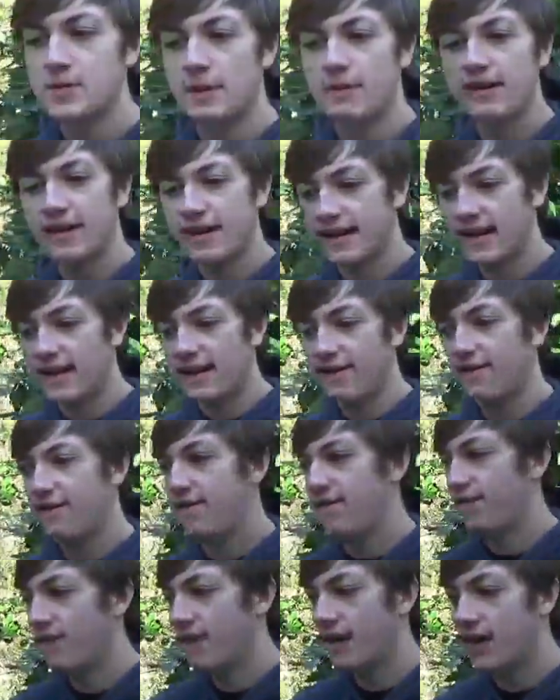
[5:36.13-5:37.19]
but we gotta kind
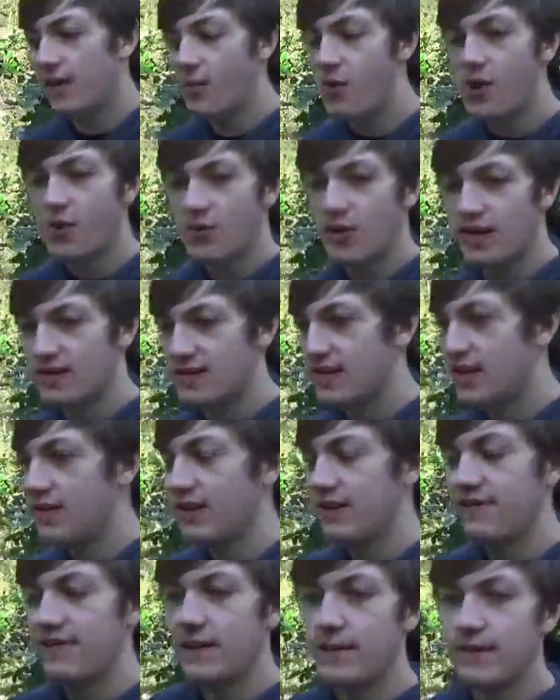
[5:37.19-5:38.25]
of walk away slowly
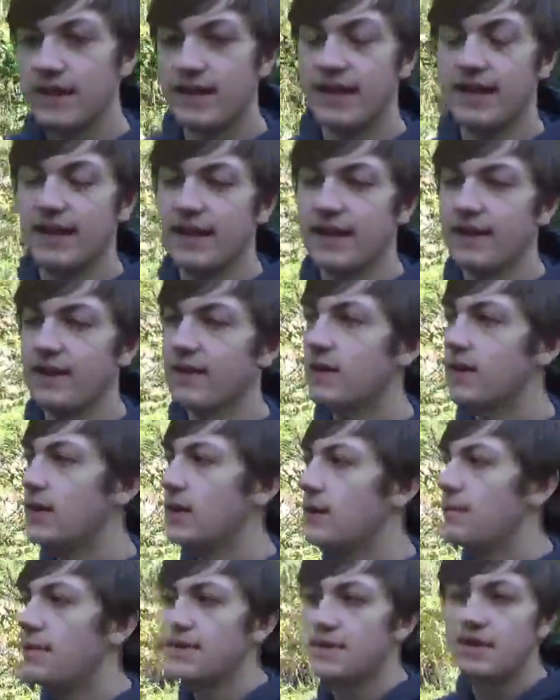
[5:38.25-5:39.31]
and film it in here
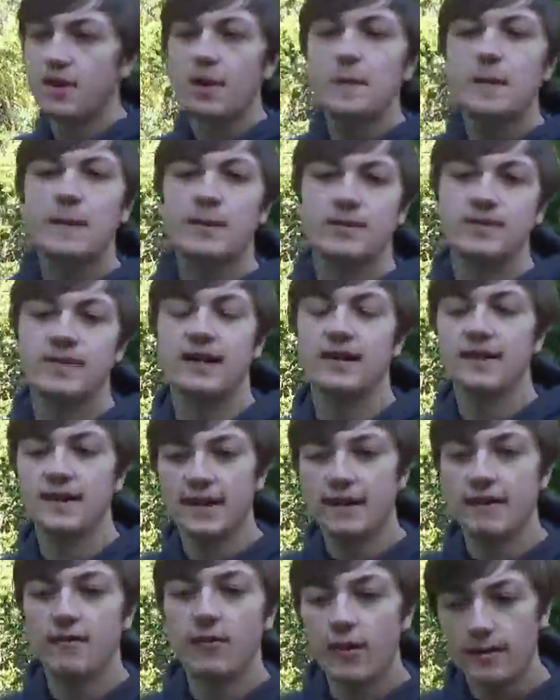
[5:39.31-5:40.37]
because there are people down there and I
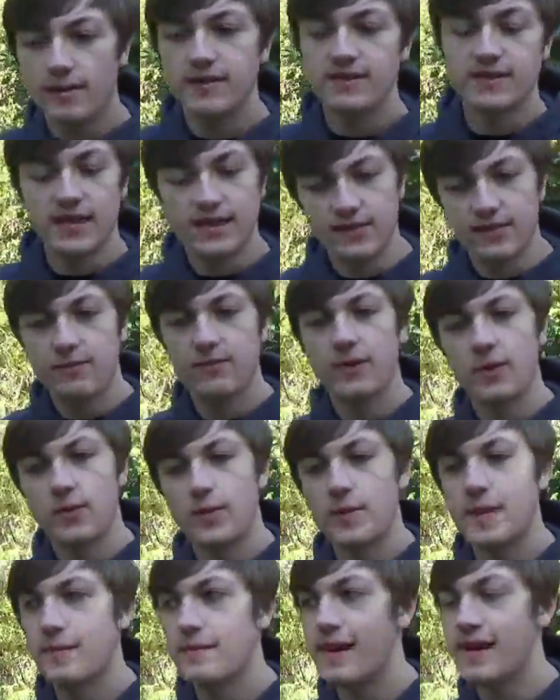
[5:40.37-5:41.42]
don't want to be safe and like wear
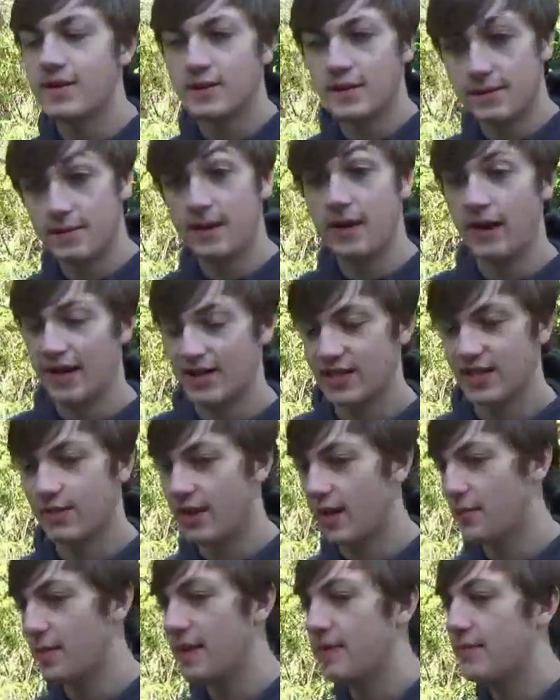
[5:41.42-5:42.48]
my mask when I'm actually
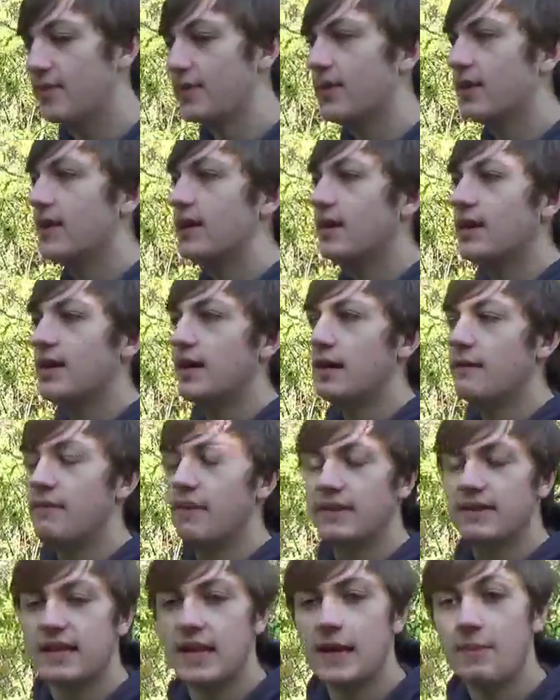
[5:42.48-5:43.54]
around people.
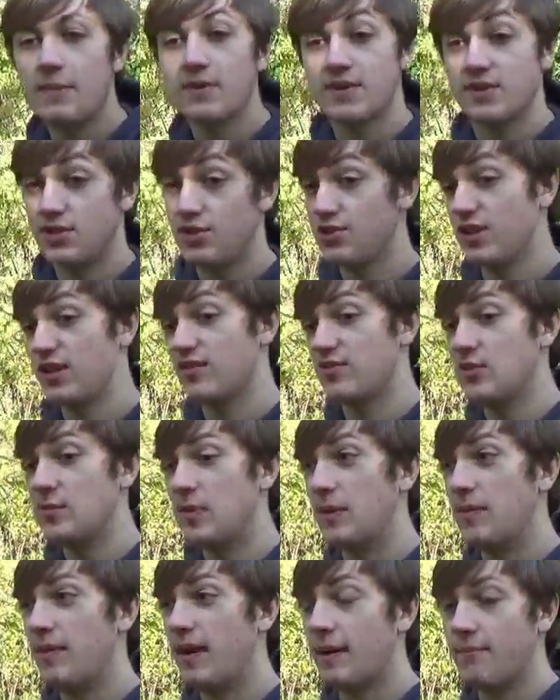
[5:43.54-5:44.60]
But the hippos is usually a
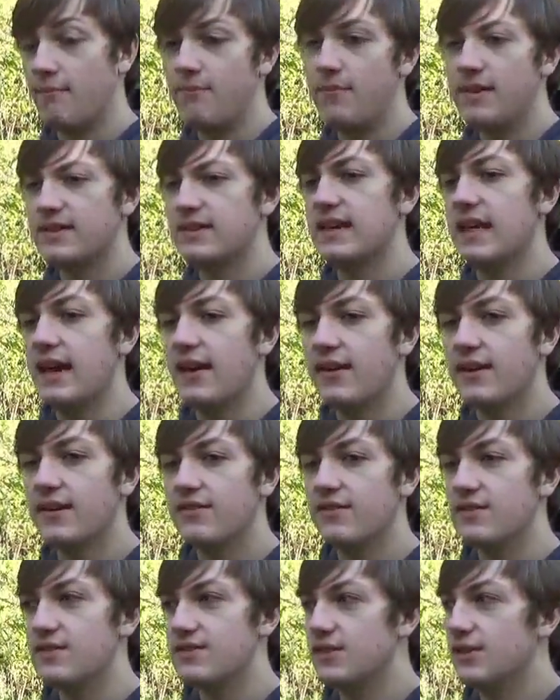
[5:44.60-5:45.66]
super like busy area of
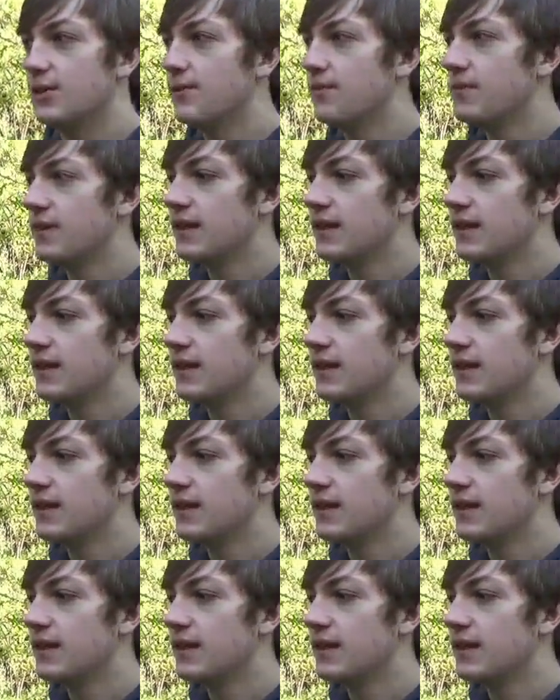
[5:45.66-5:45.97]
the zoo.